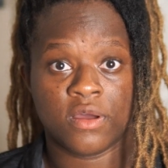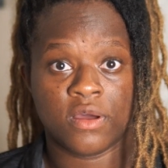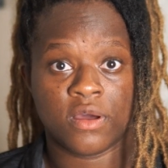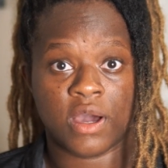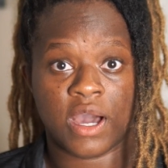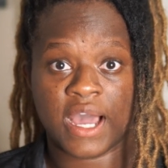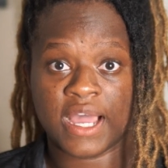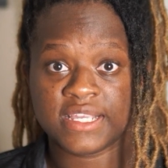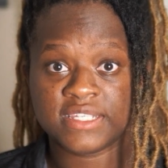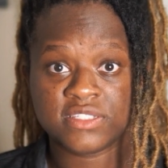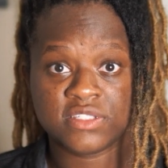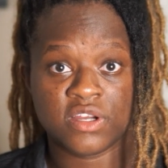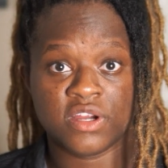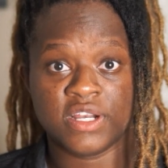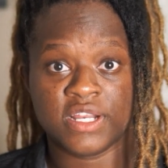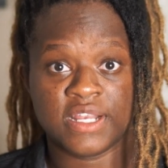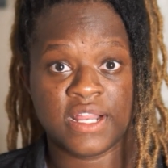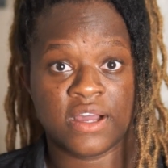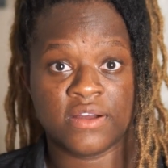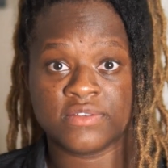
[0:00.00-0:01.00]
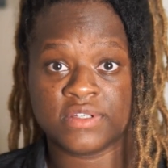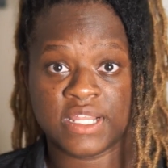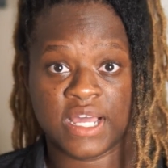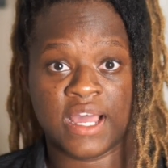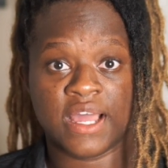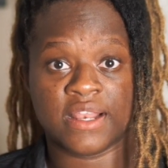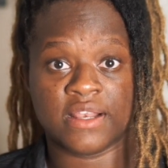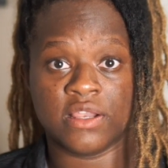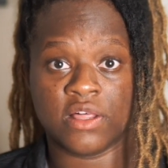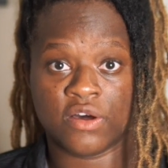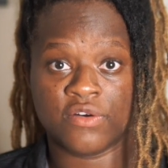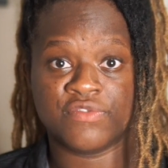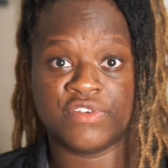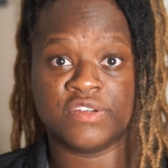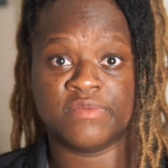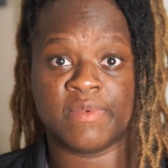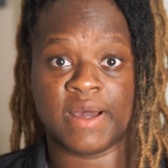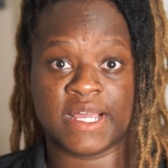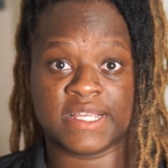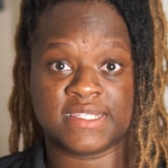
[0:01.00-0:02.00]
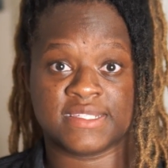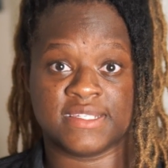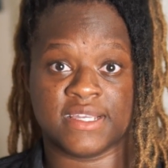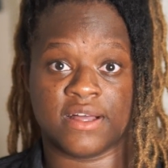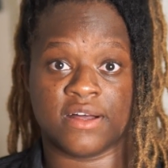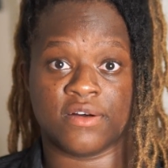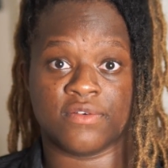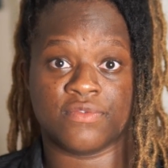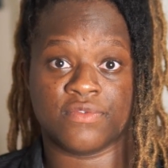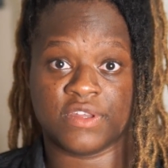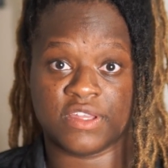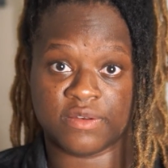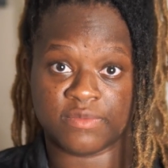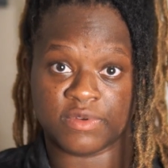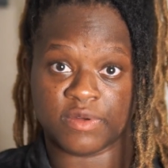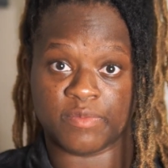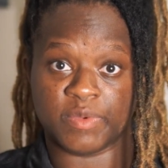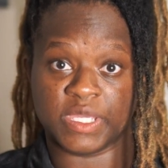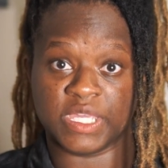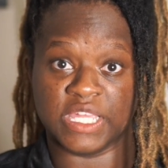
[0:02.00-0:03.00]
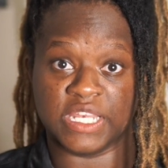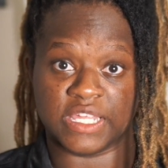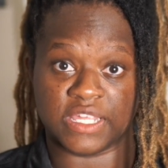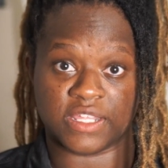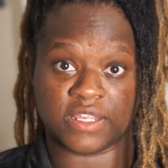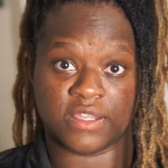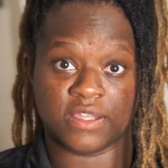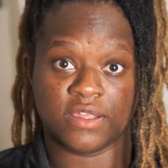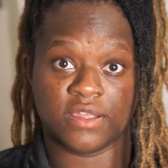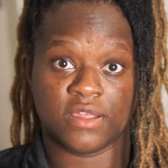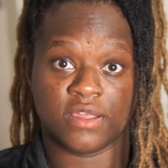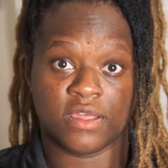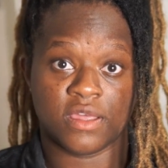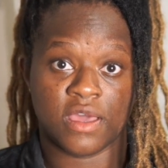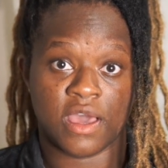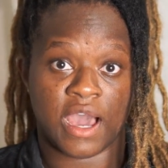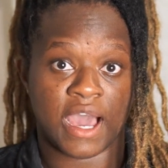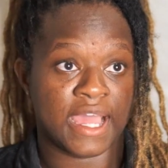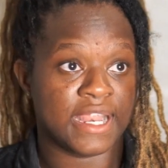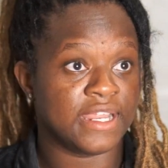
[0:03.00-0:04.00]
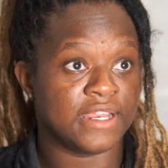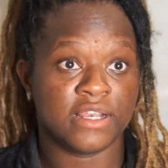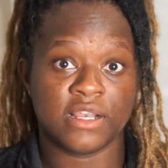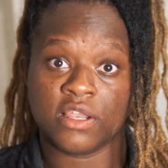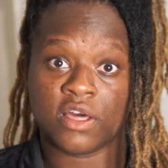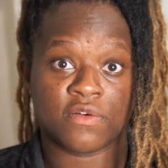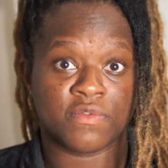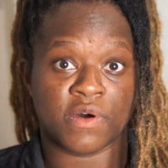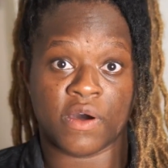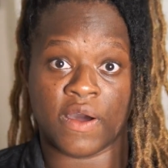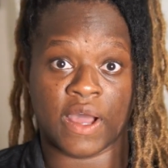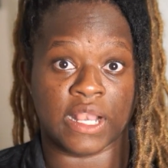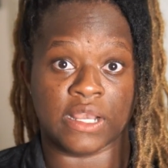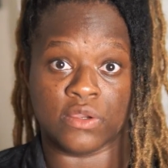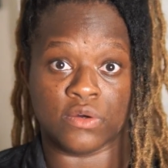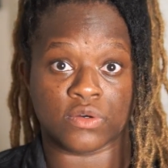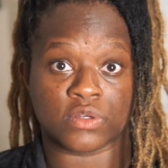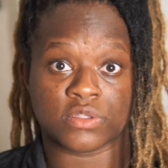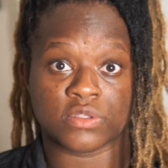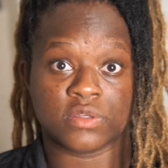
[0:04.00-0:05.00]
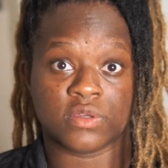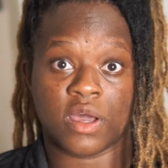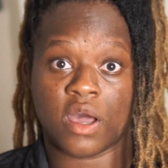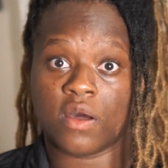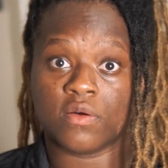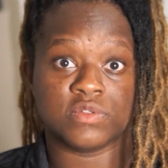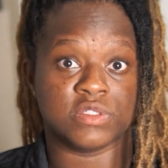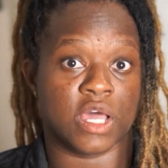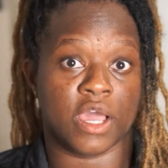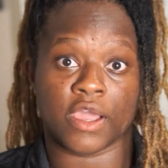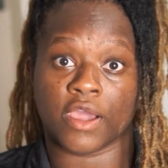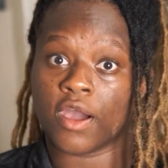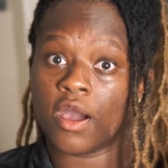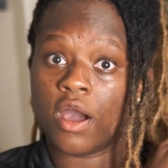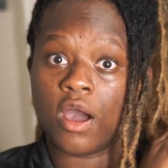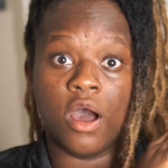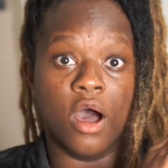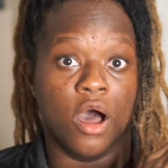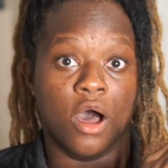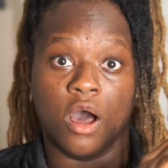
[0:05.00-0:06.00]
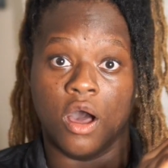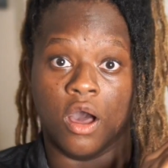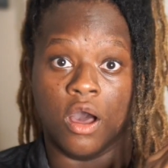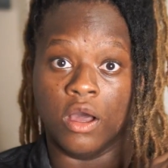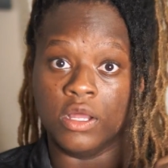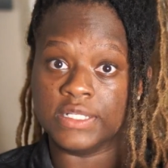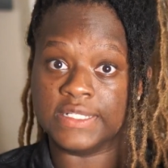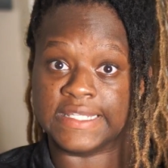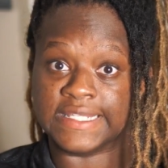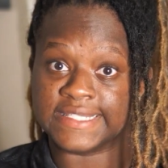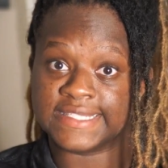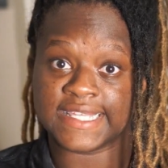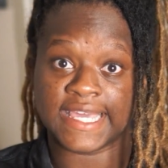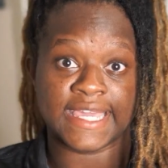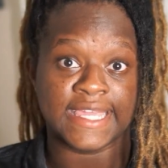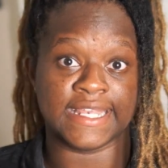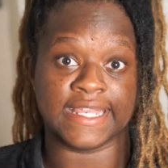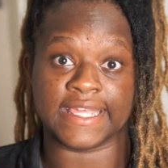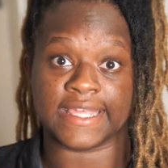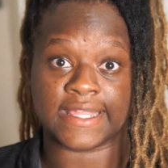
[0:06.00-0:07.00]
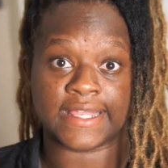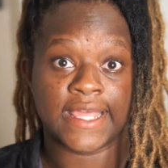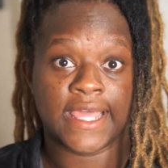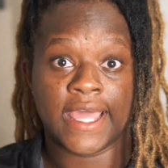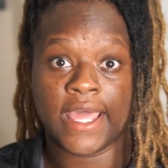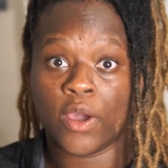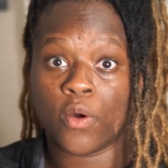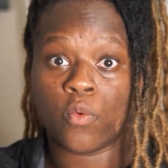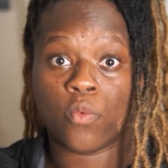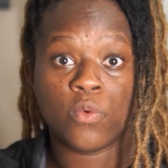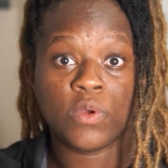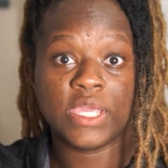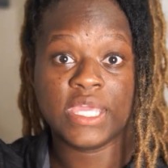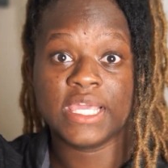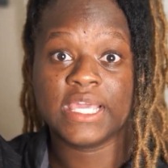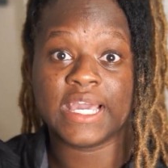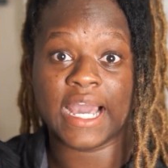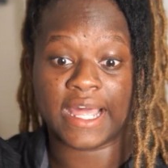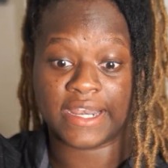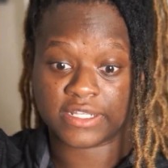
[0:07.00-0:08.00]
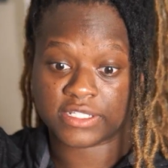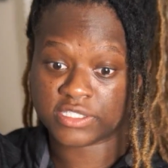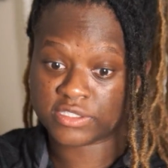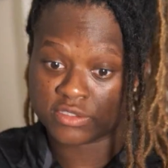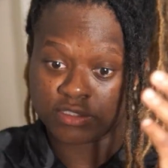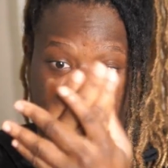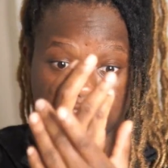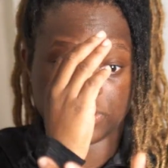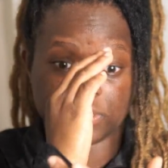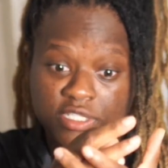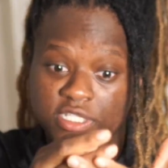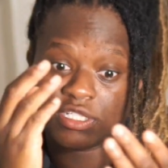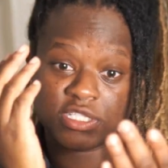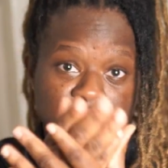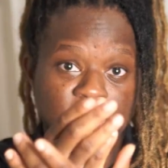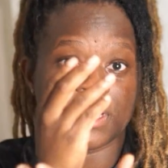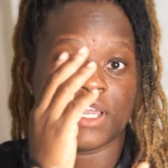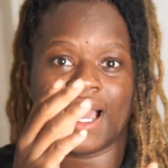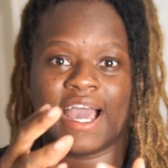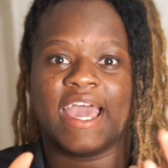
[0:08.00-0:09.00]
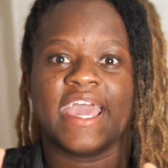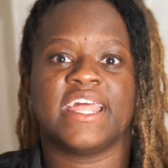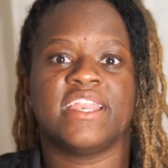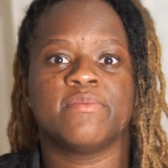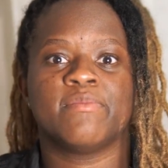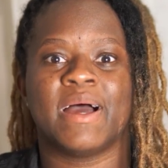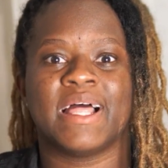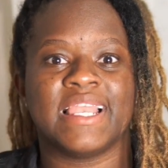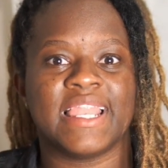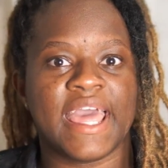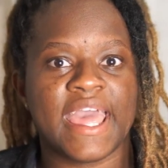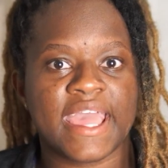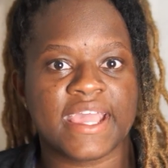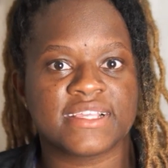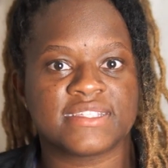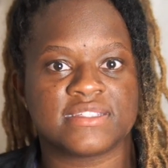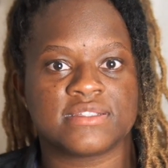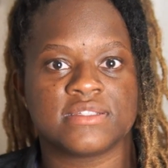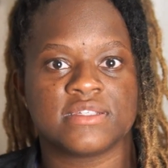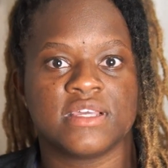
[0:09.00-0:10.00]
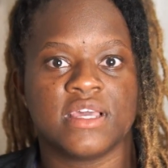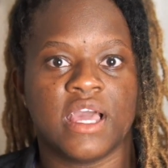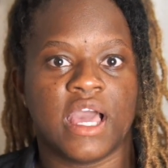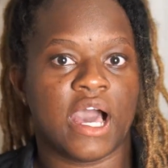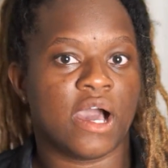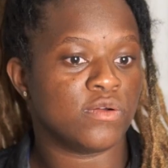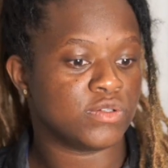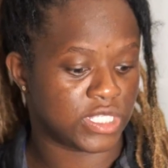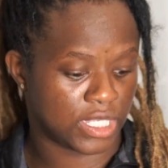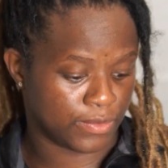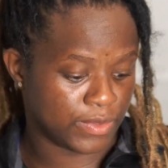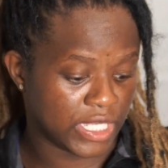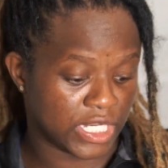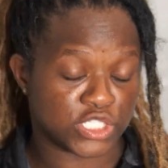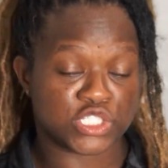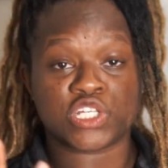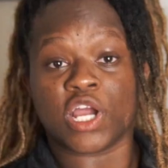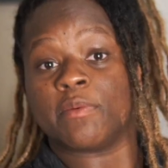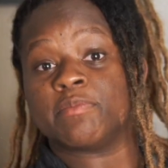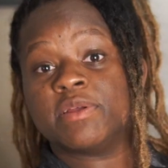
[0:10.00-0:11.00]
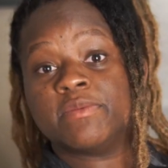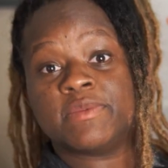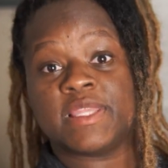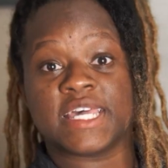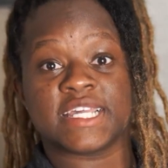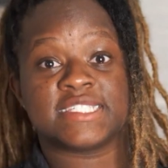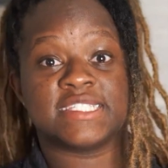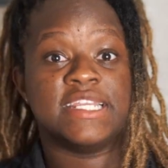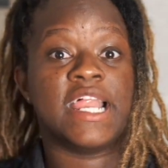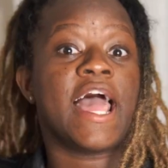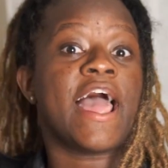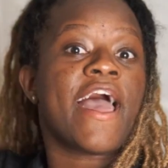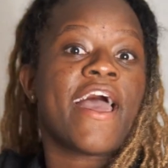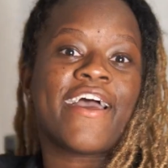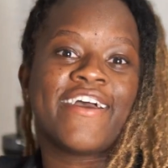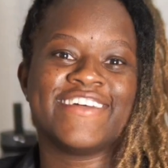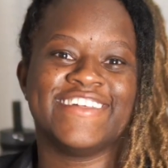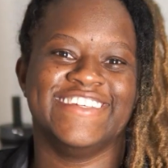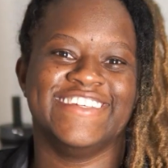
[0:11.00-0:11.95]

I started out not loving myself in the beginning. I didn't love how I looked. I was like, this ain't it. We gotta, I hated my legs. I was like, we gotta chop them legs in half.